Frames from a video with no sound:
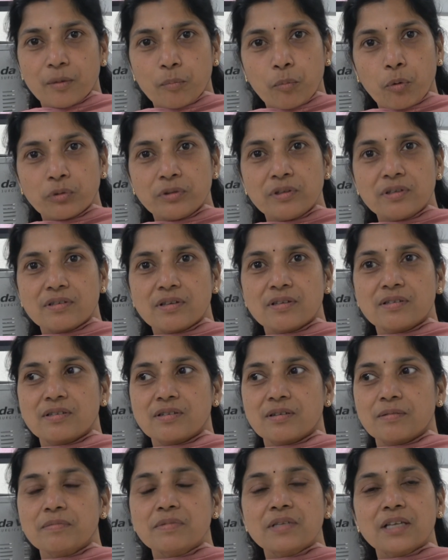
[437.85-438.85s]
both the
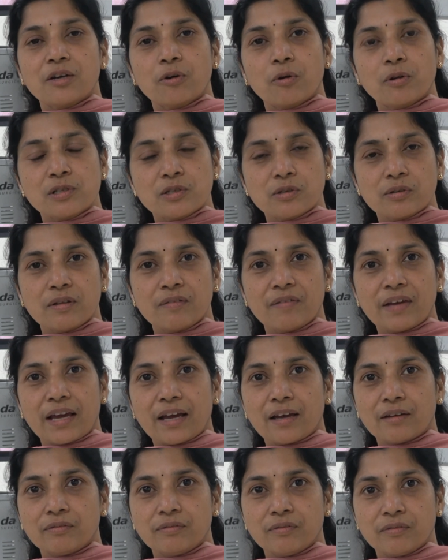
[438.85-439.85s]
systems, and also that we
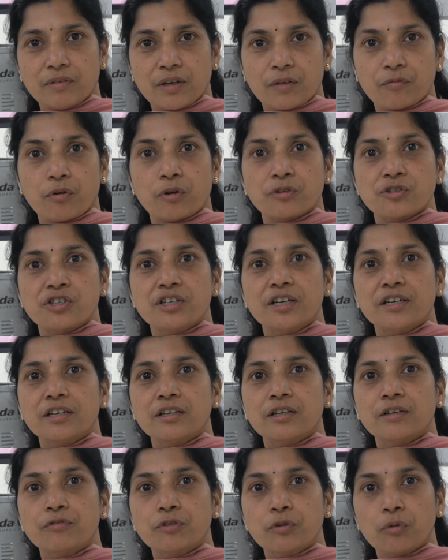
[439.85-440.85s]
have we are fortunate
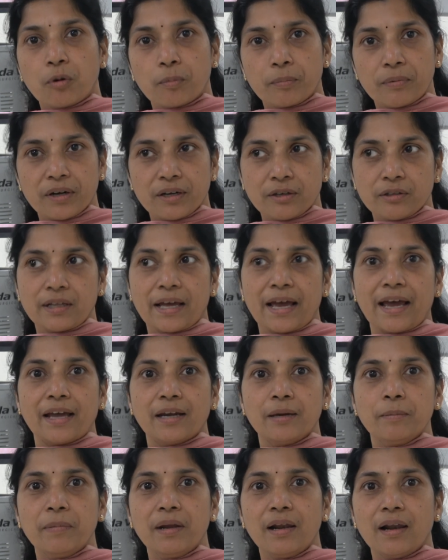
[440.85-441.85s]
enough to operate in the
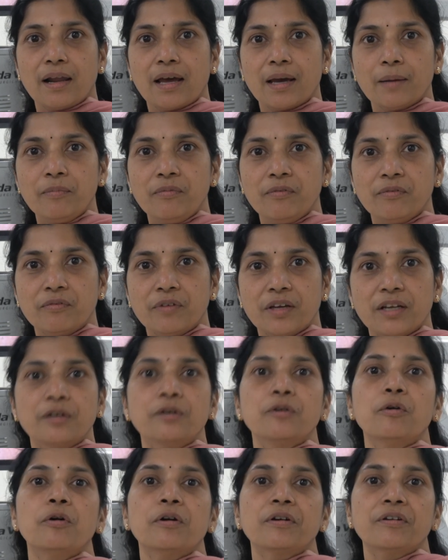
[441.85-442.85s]
animal lab,
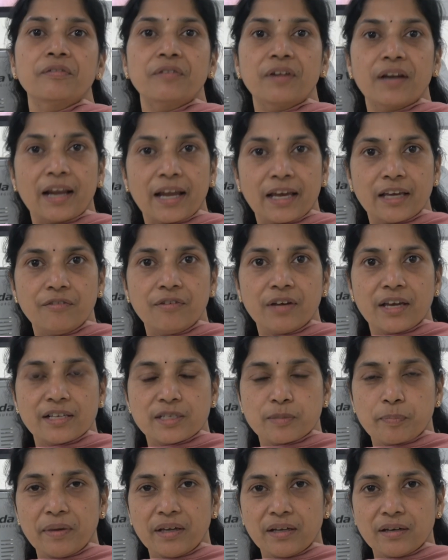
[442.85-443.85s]
wherein we got a live
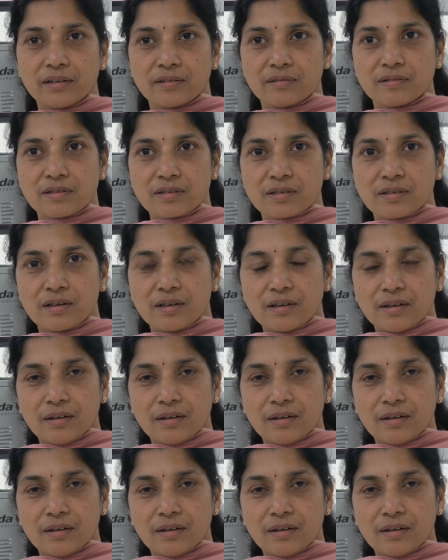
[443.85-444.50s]
experience.